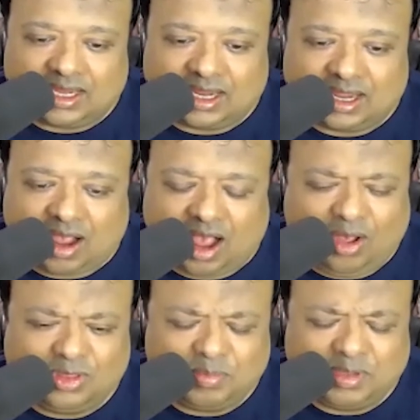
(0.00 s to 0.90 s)

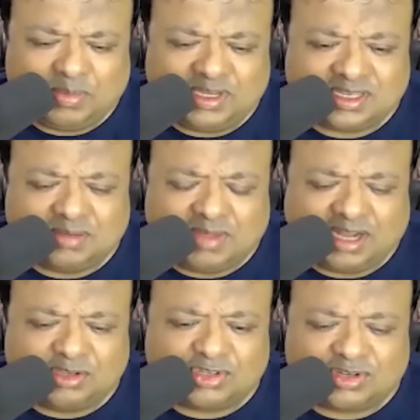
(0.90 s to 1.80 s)
how the BBC
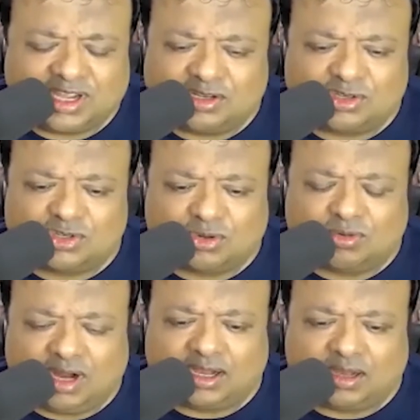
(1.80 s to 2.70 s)
manages to get it so
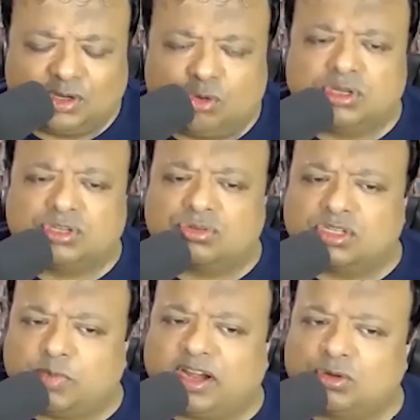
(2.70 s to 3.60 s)
right. I mean, no
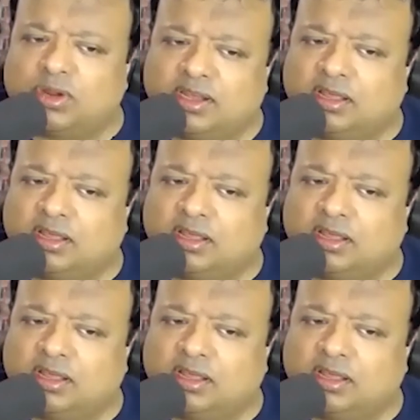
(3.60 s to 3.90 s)
disrespect to any other